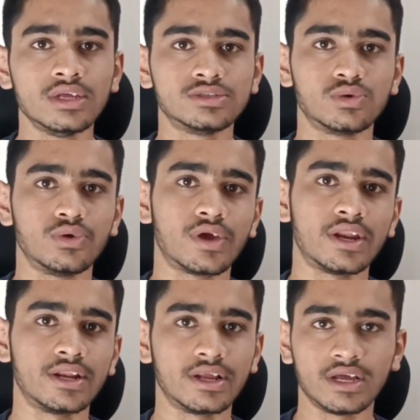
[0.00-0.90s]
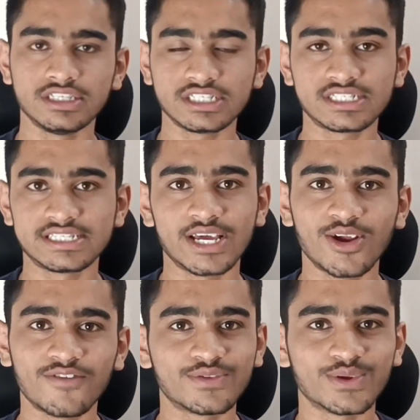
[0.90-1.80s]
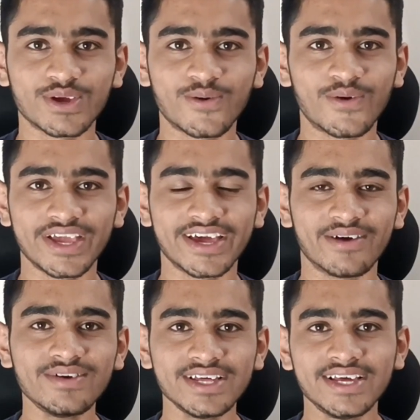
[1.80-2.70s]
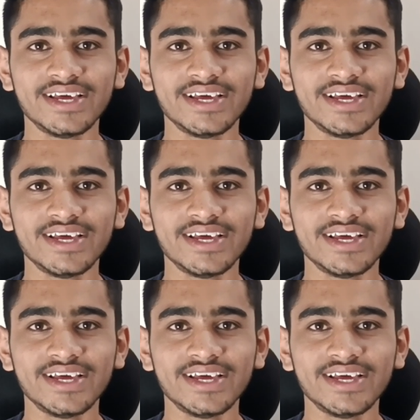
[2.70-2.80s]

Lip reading: So you can just sail off through the coding ground.